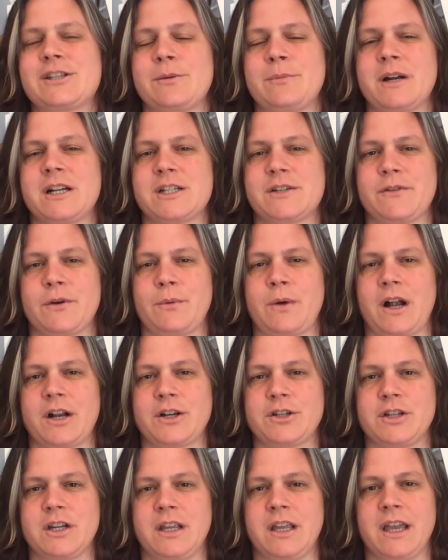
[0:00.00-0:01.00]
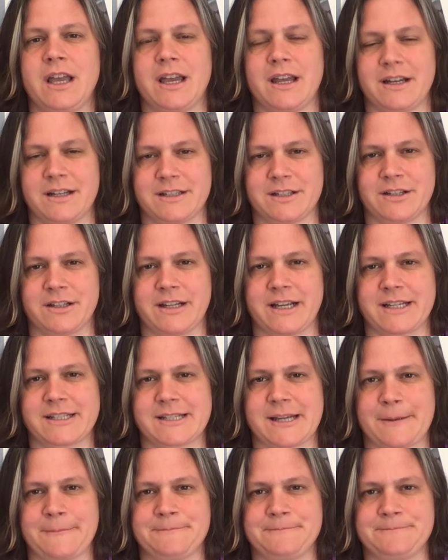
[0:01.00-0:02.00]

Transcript: much for watching, and until next time.